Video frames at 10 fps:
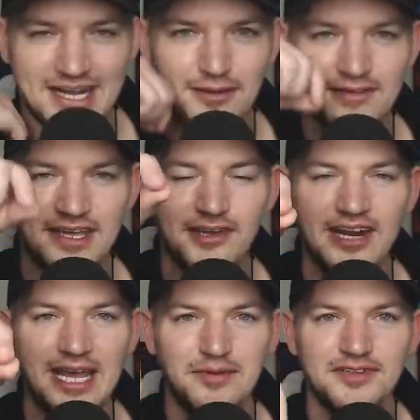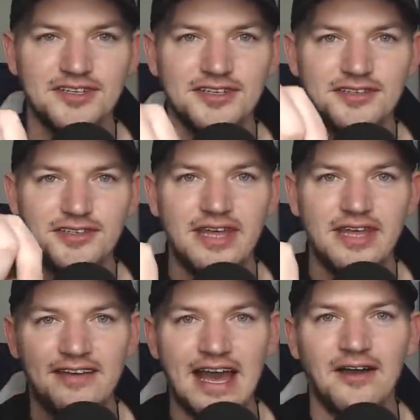do you think you're able to do
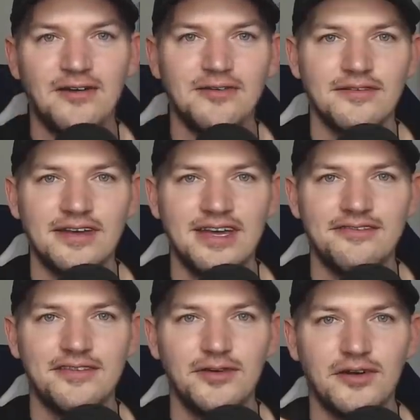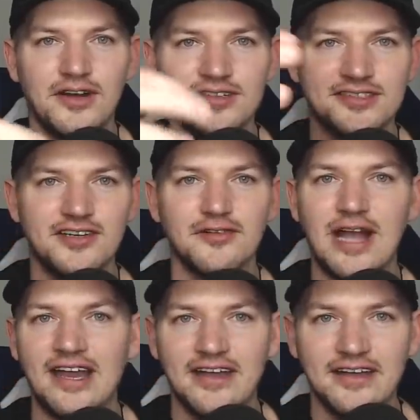that now if you're still
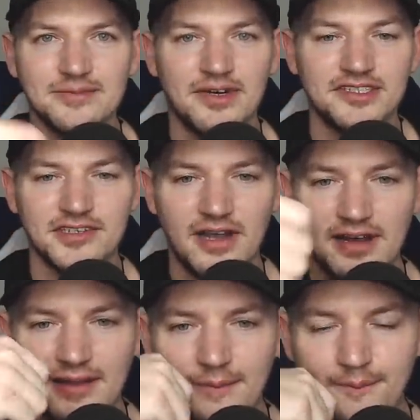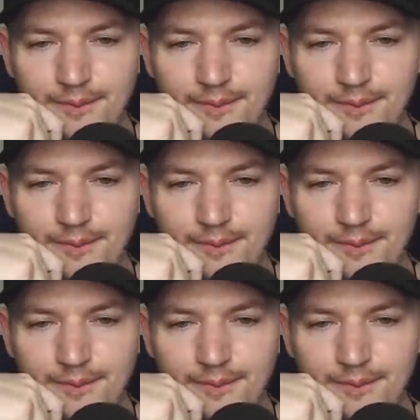grinding as much as you're grinding?